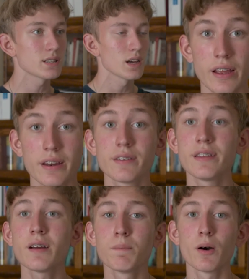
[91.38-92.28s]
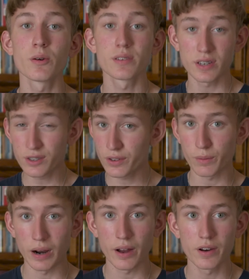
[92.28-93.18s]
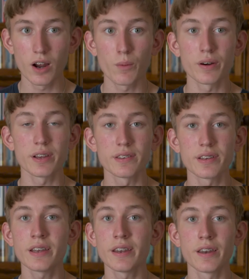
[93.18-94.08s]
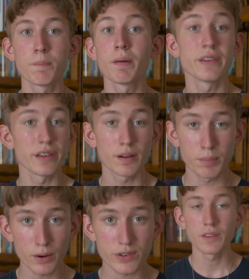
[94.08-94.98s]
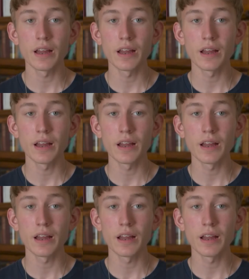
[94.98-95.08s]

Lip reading: he's decomposed into the ground where he's eaten up by decomposers.